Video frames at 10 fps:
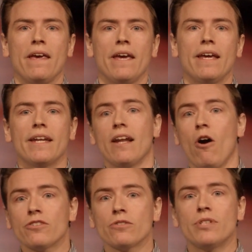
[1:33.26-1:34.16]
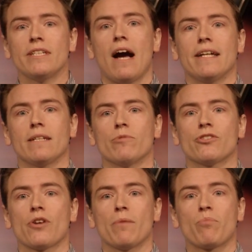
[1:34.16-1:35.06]
And it also did not
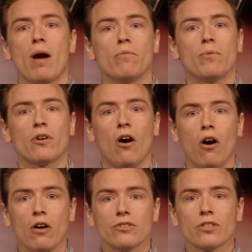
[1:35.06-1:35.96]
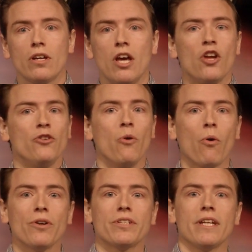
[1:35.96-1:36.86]
demonstrate probable cause,
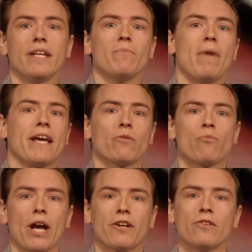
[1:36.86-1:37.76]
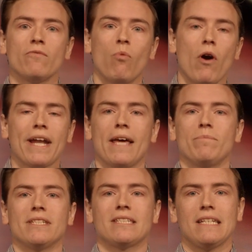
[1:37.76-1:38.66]
nor did it make a record of what
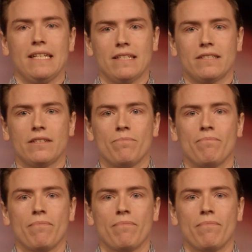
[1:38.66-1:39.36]
had been seized.